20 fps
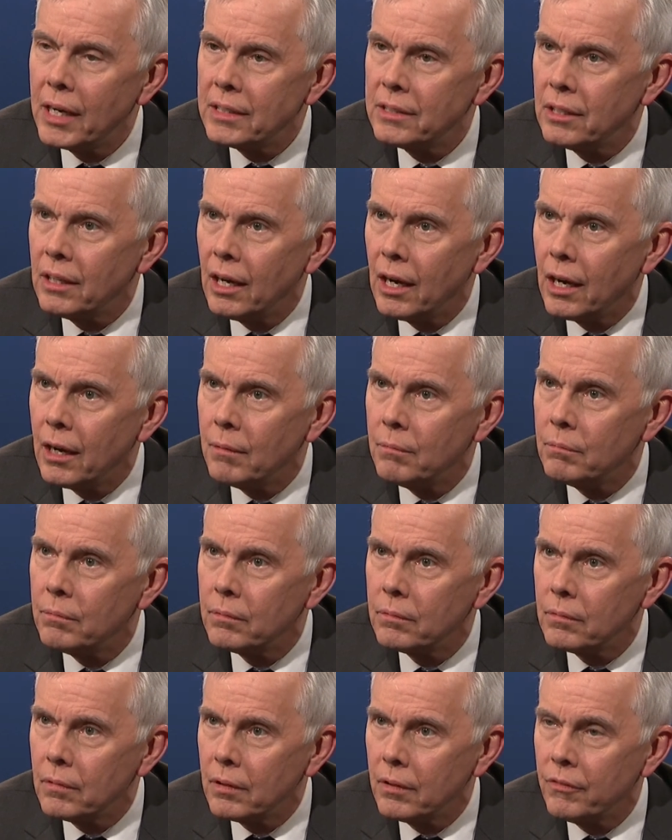time,
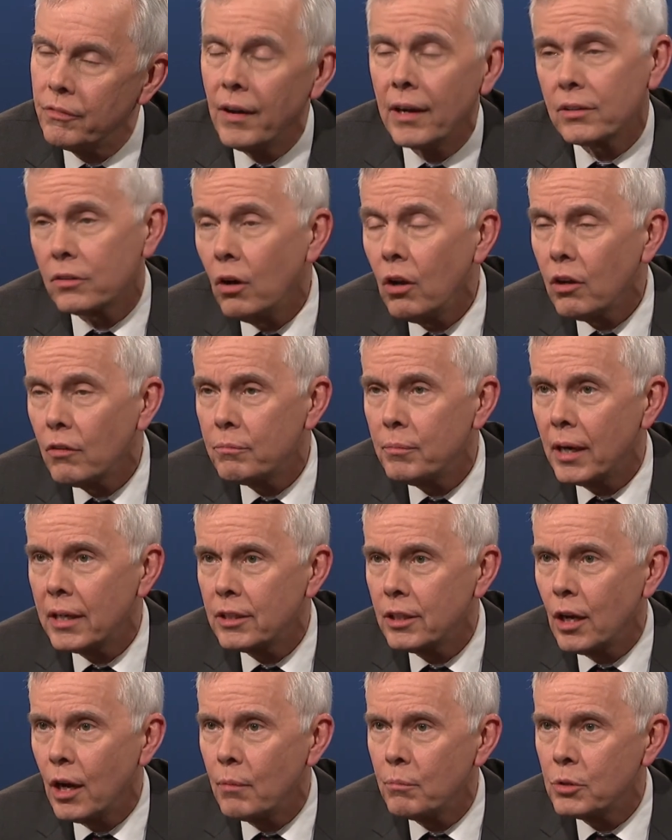in fact, all of my
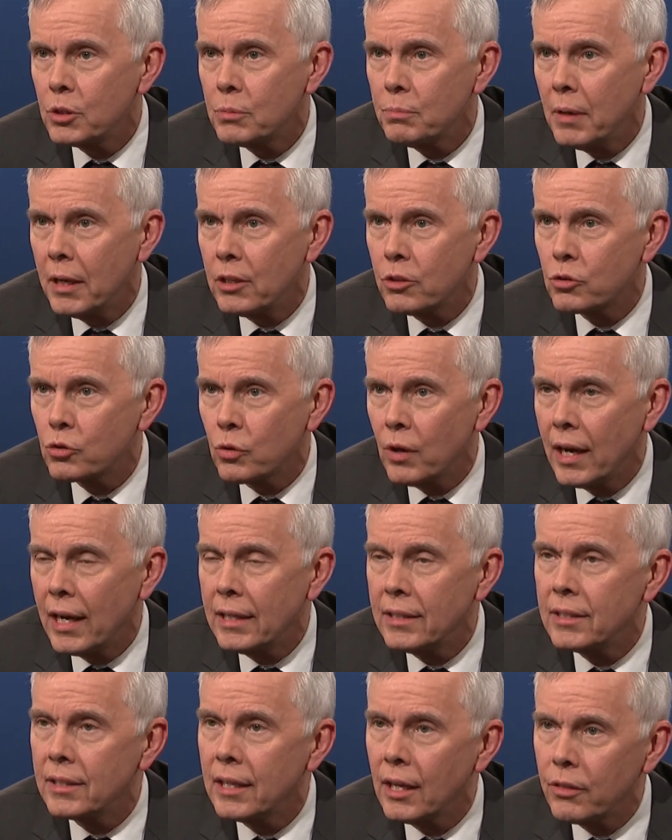time, was spent
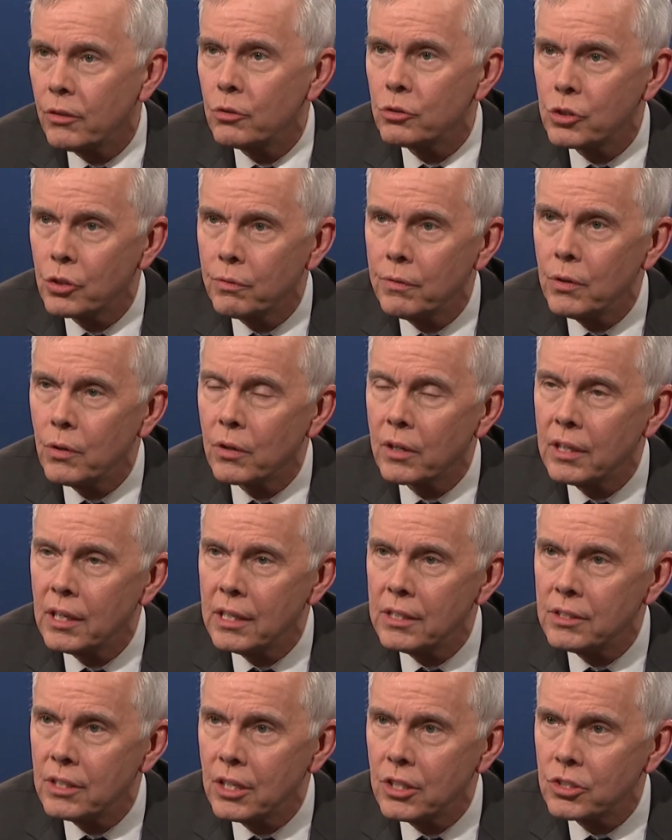trying to get those three
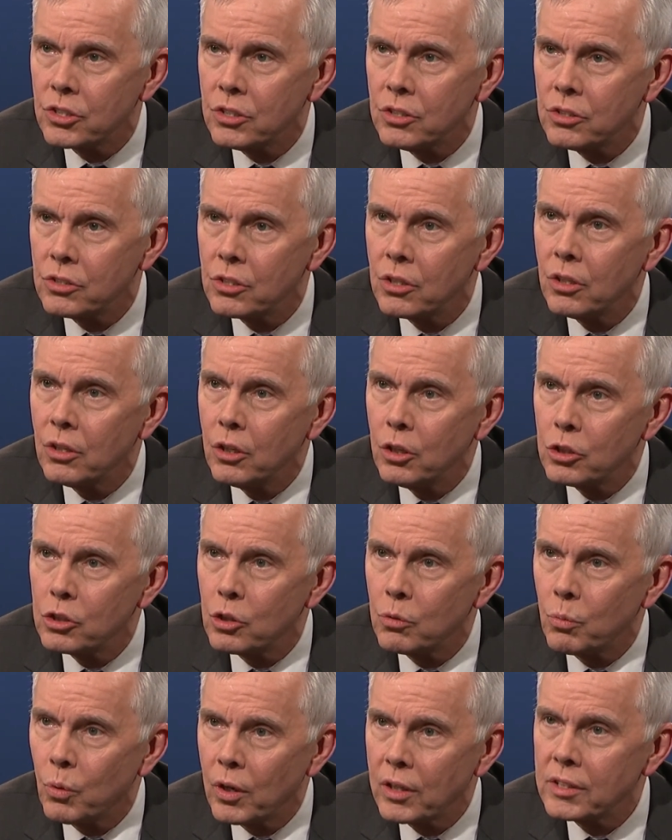organizations
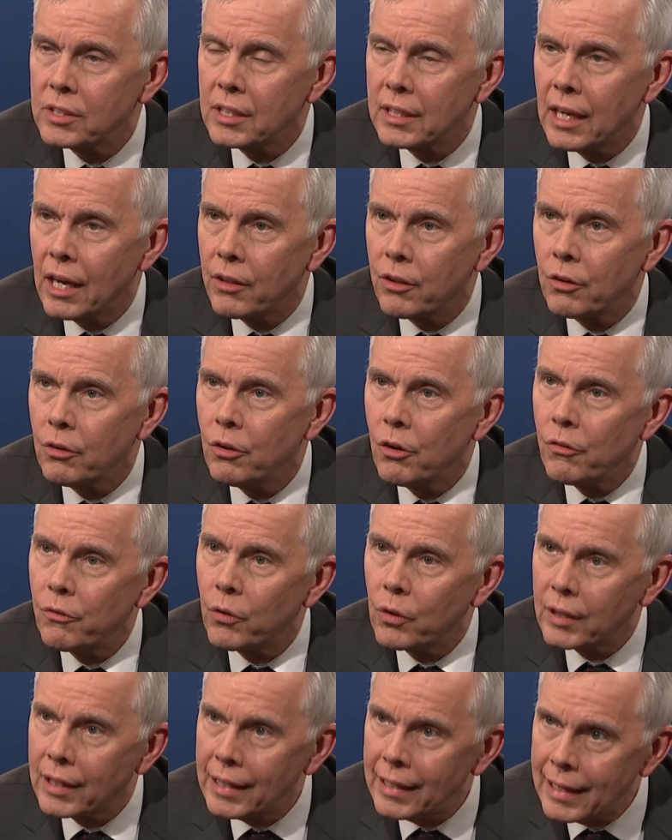to work together
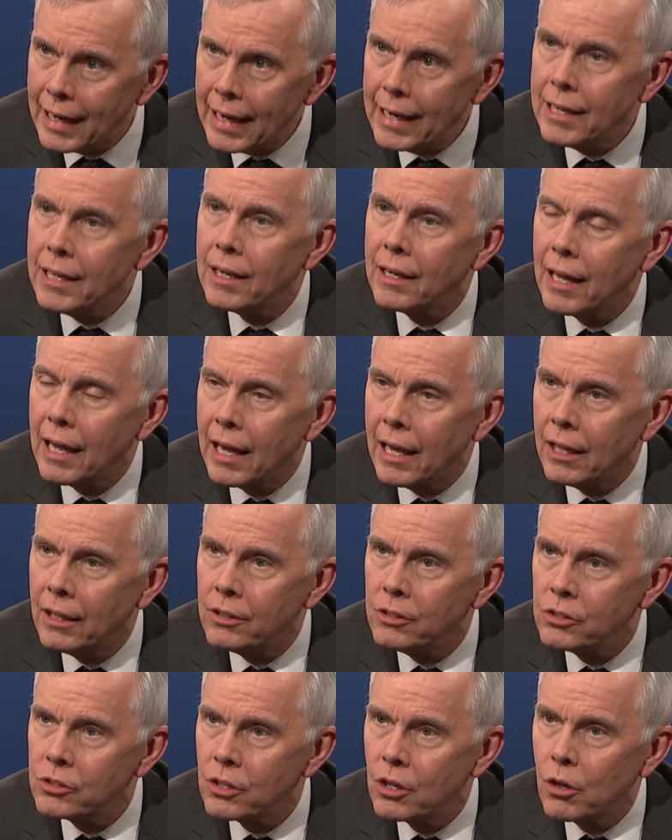for Canadian
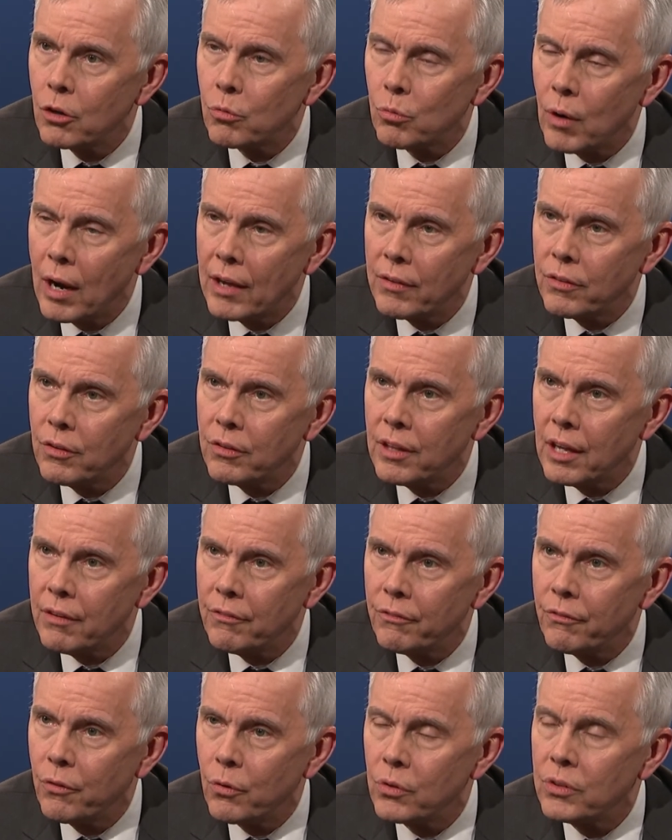ends rather
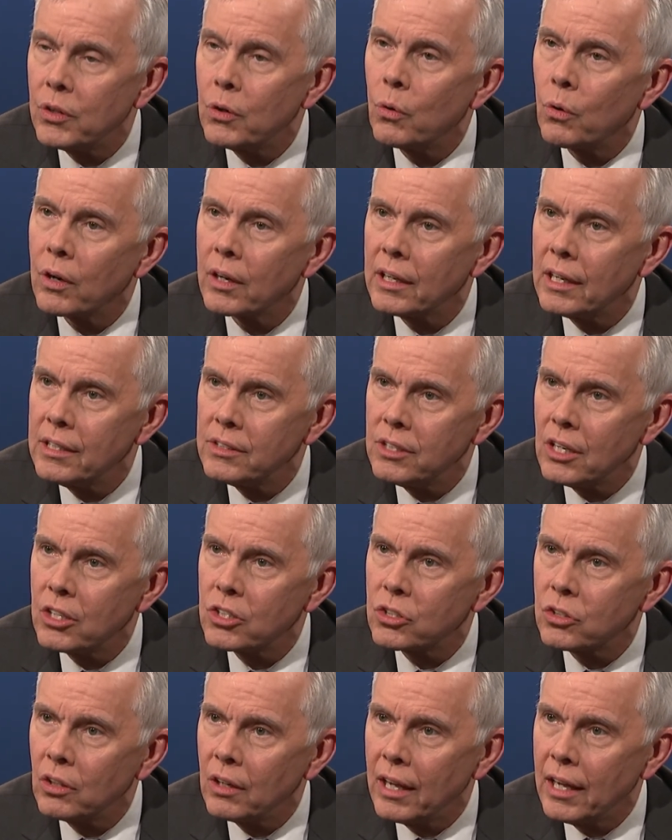than for the
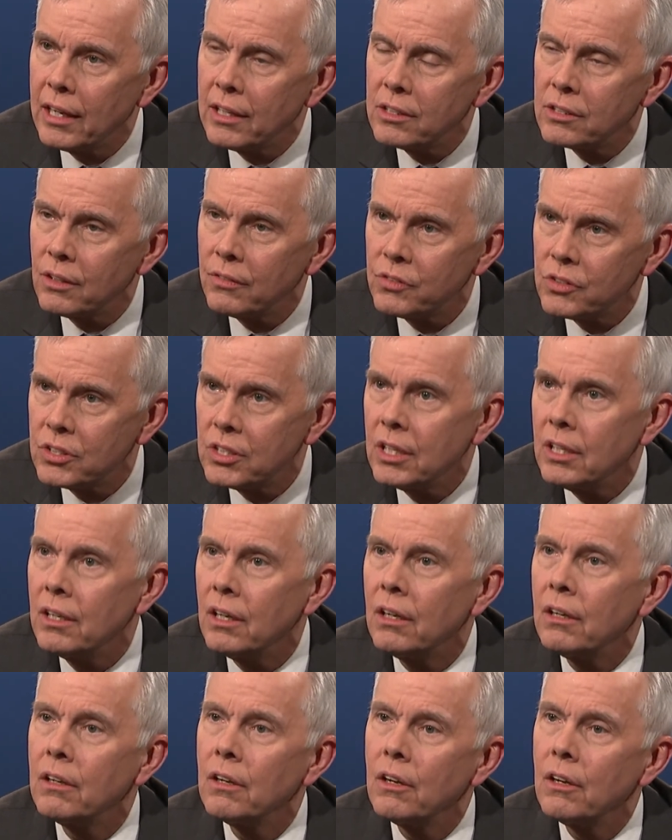organizational ends of CIDA,